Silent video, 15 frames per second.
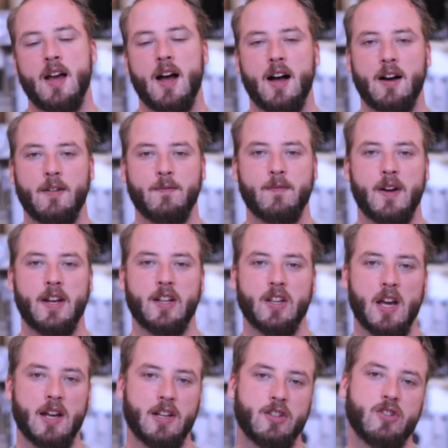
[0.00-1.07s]
and
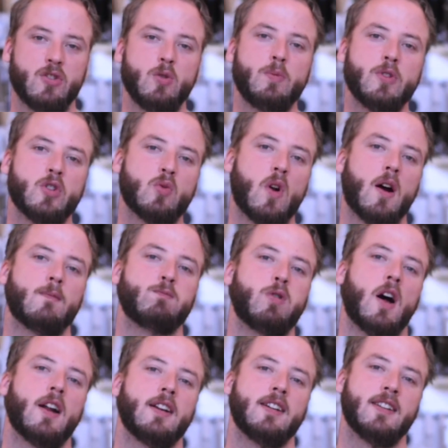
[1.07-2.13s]
a super strong
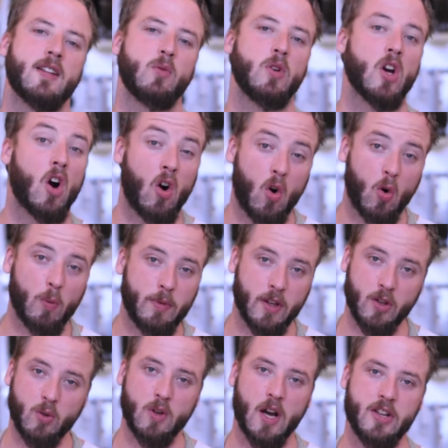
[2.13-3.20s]
product that we hope
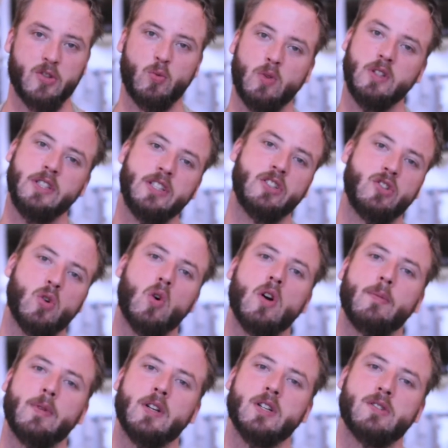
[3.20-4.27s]
that you guys really enjoy,
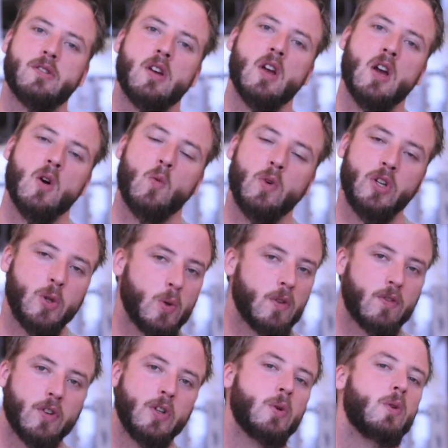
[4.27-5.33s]
because we do it
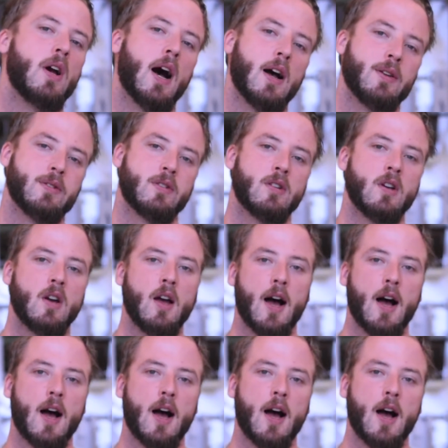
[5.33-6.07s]
for you guys.